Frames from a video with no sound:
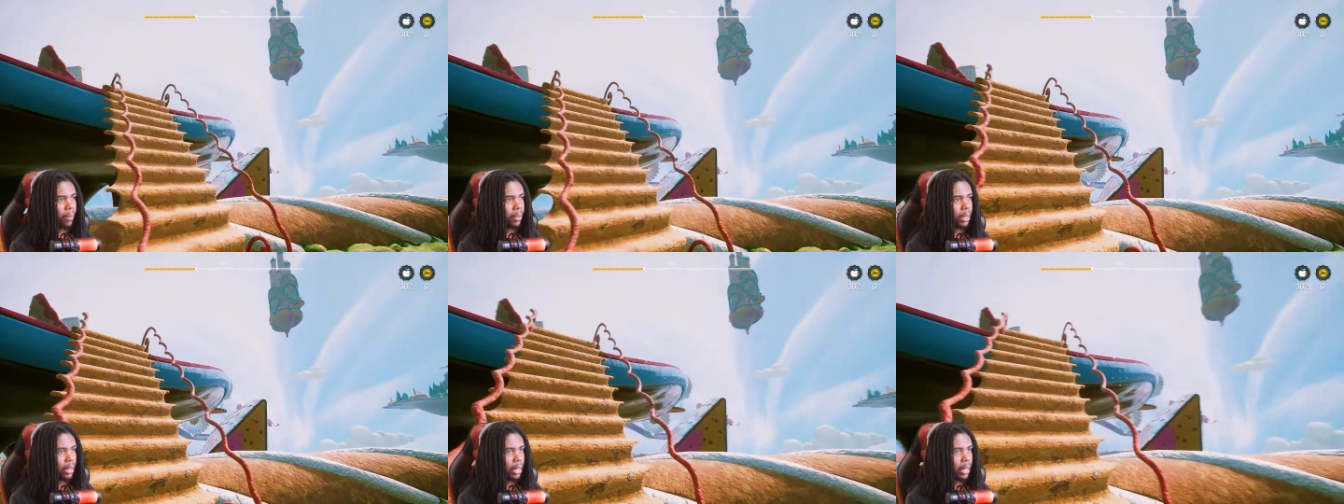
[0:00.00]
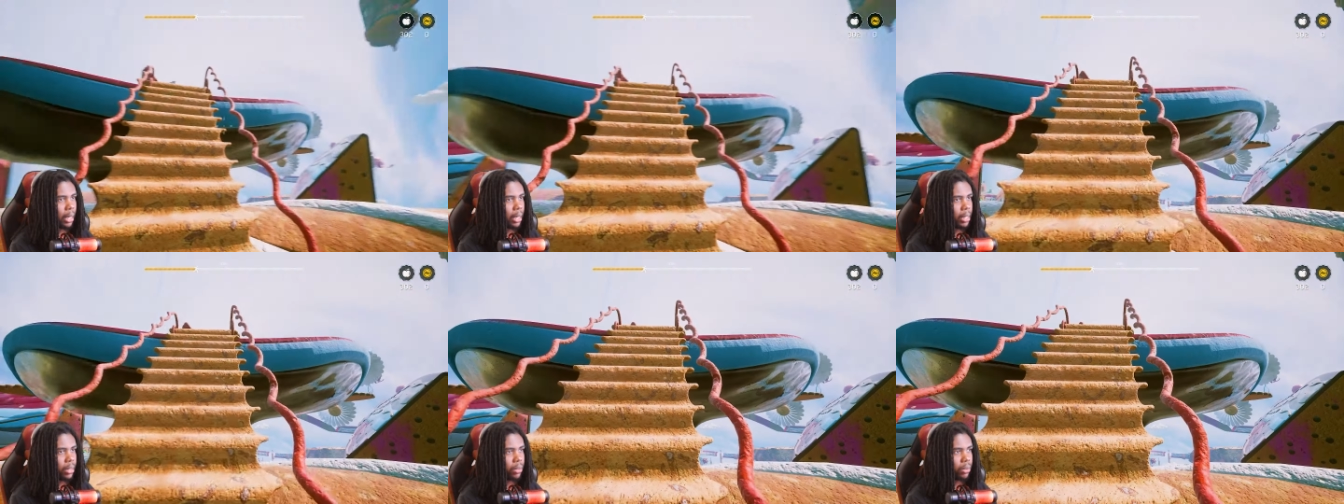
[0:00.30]
What the
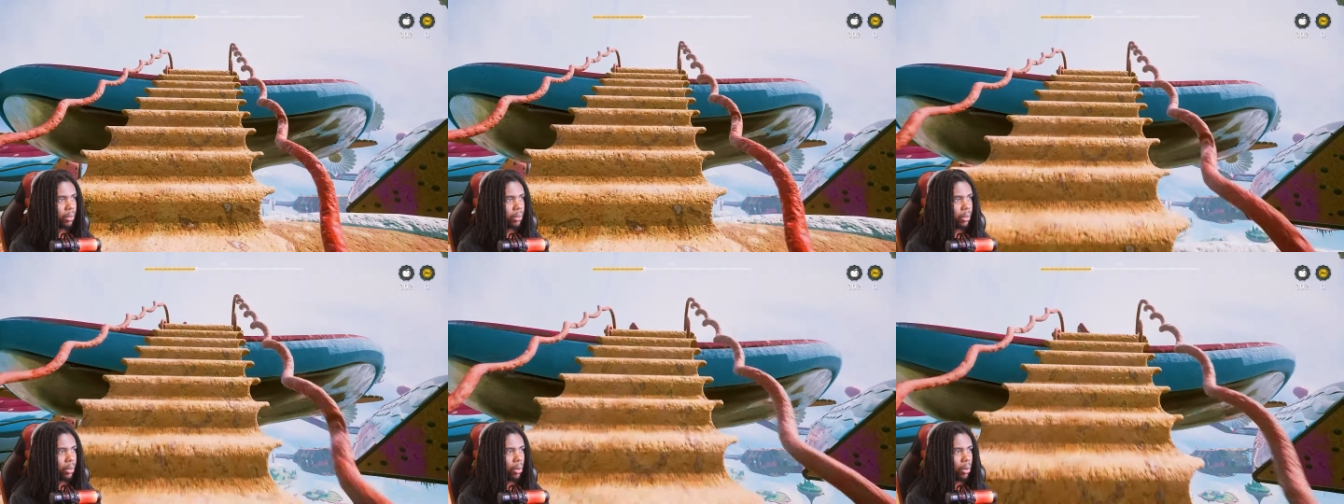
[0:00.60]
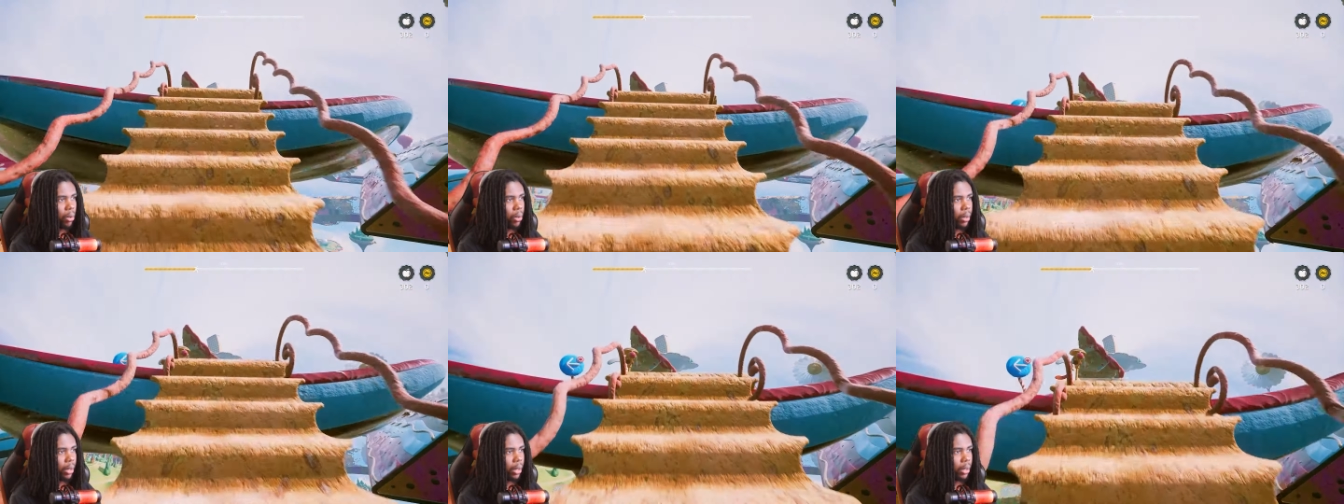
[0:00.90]
heck is going
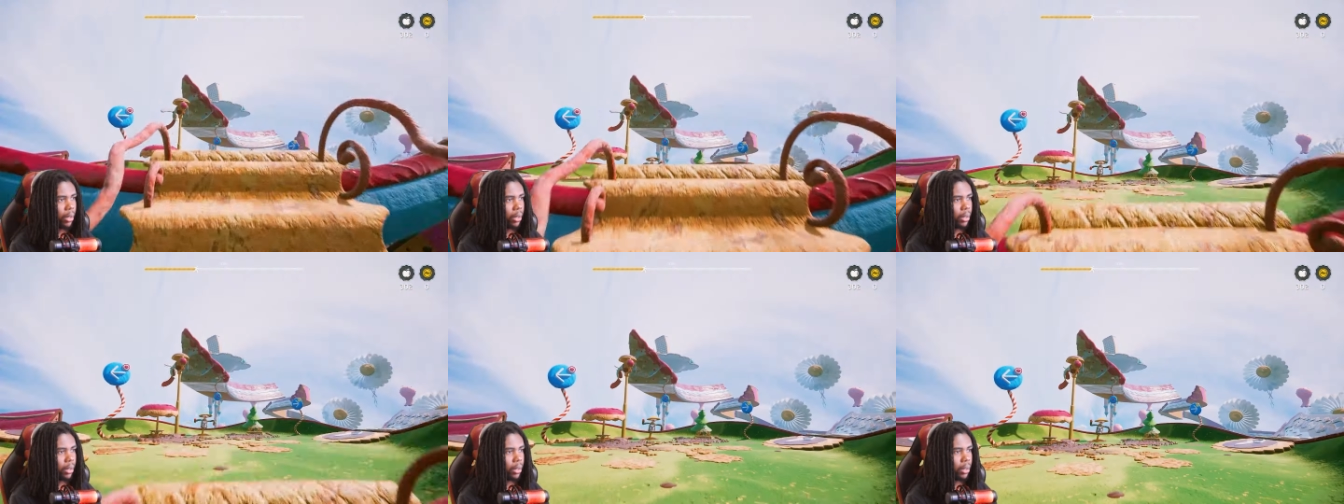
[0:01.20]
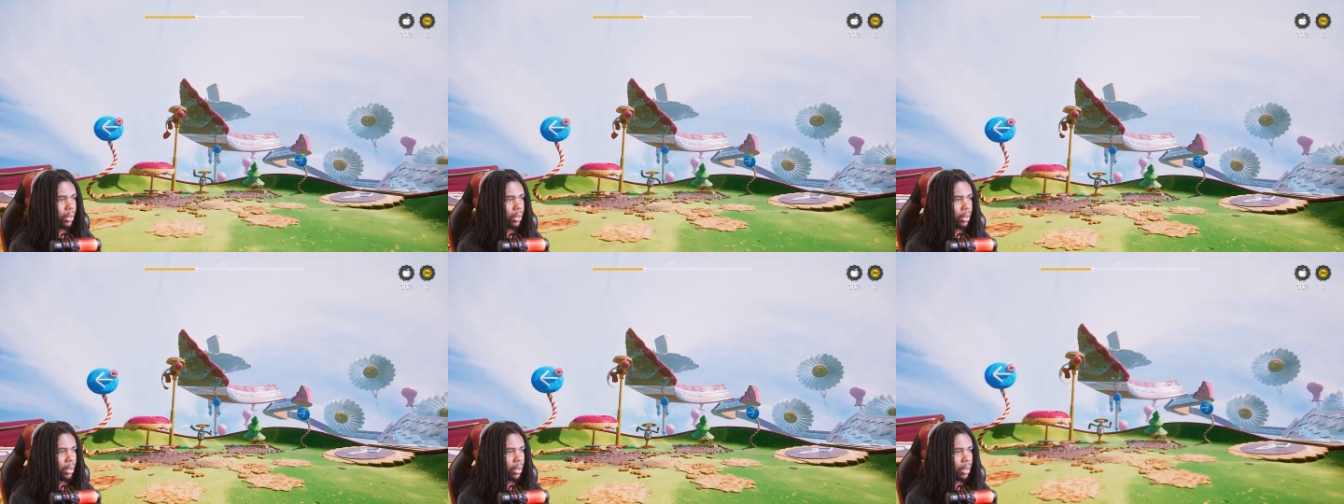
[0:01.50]
on?
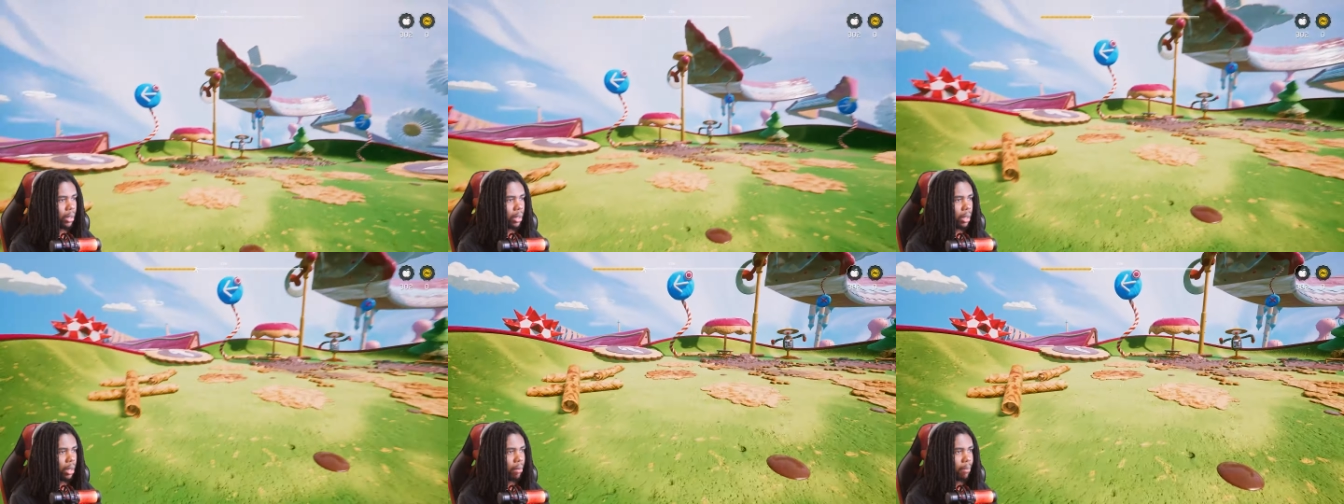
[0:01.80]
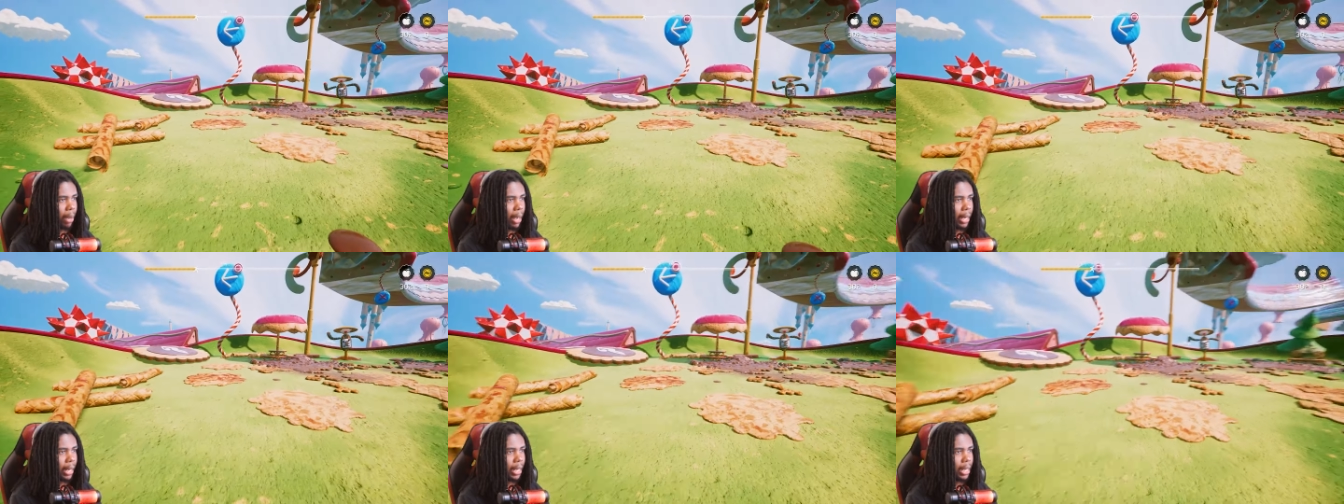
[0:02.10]
And
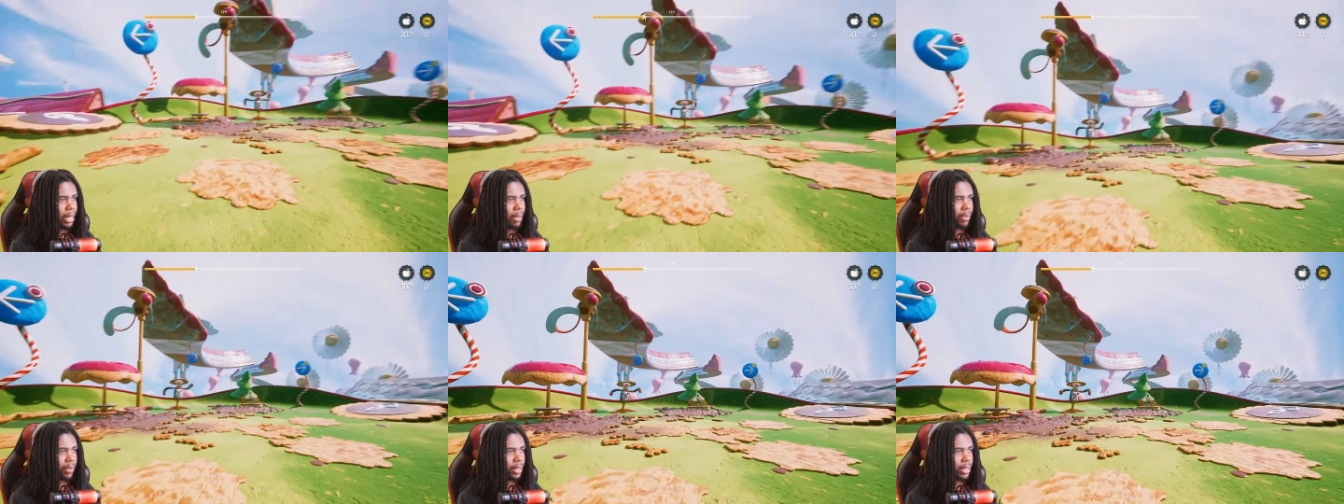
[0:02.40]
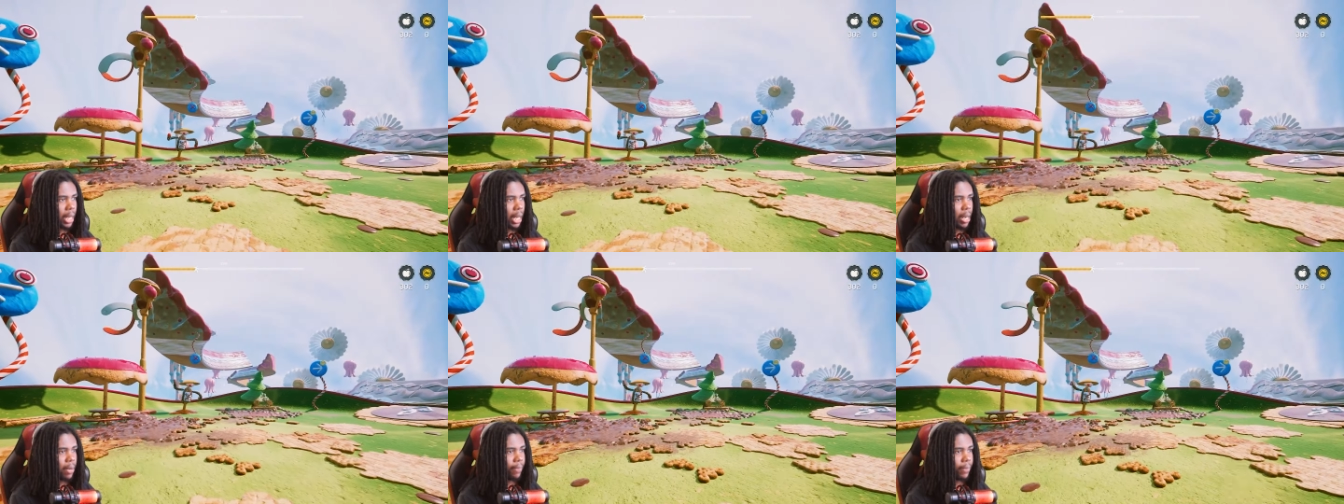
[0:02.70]
my game
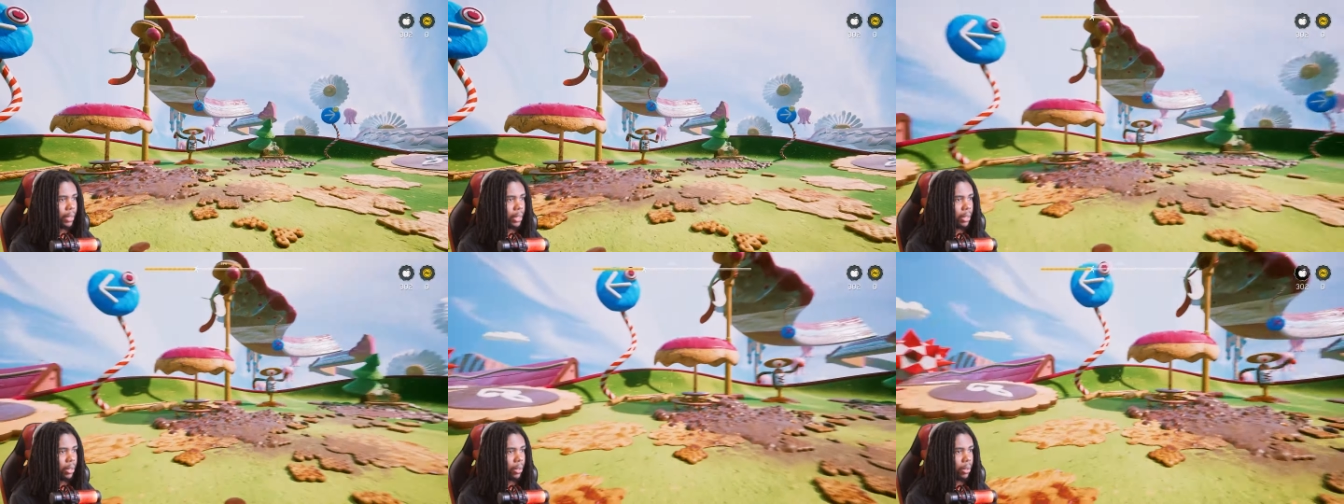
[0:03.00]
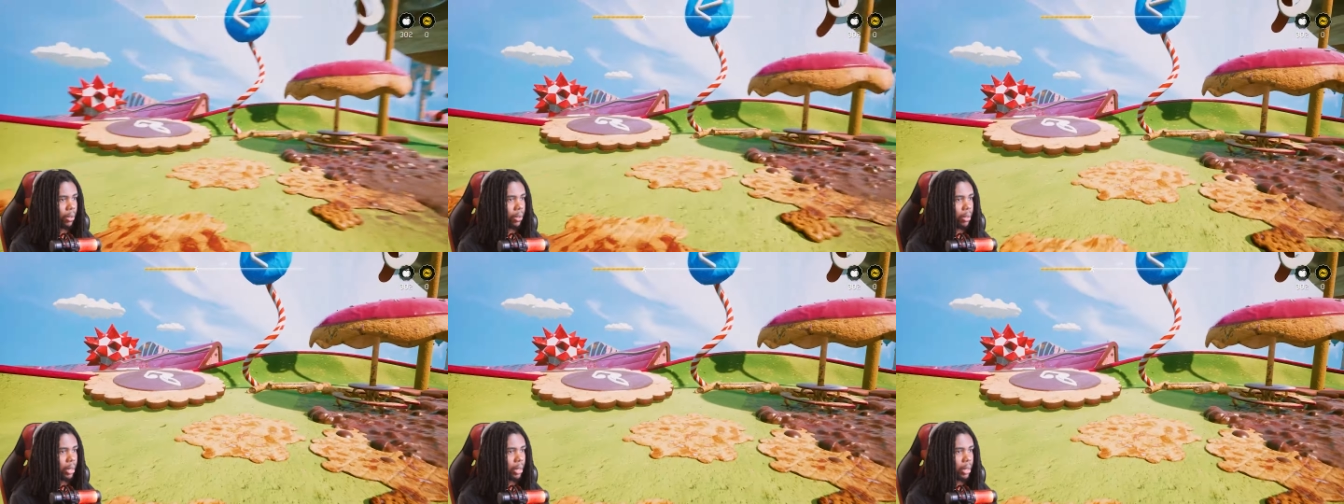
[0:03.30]
saved here.